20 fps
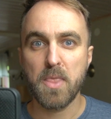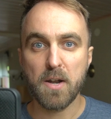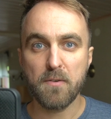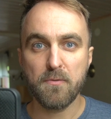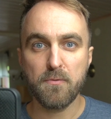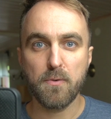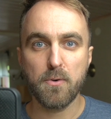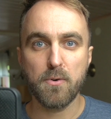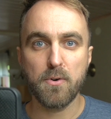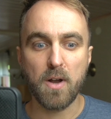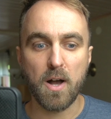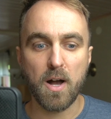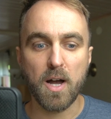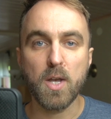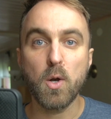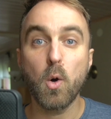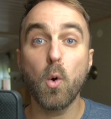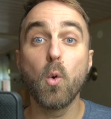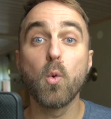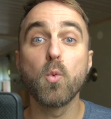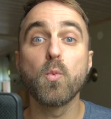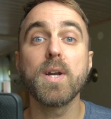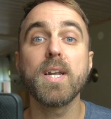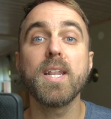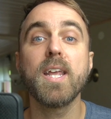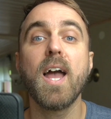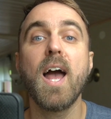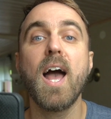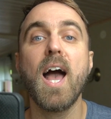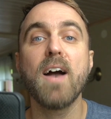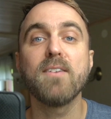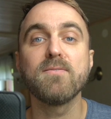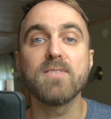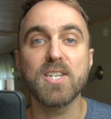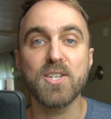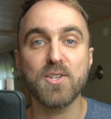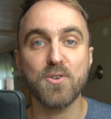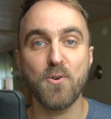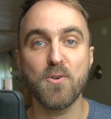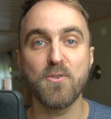Therefore, I already have
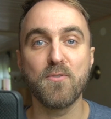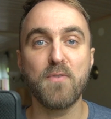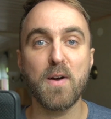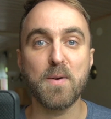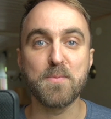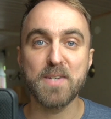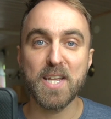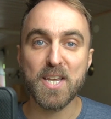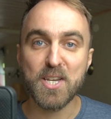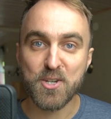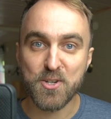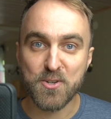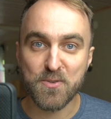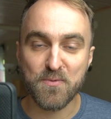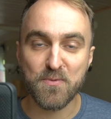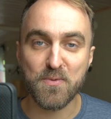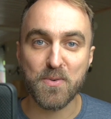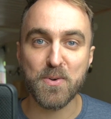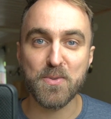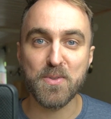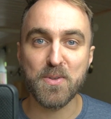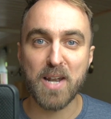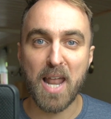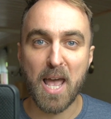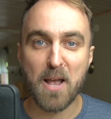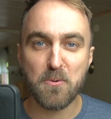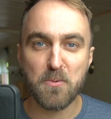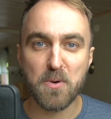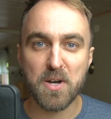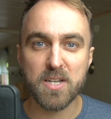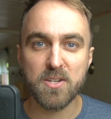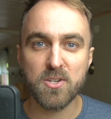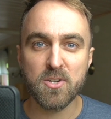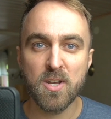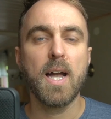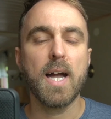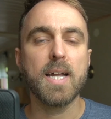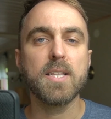a strong foundation for the language,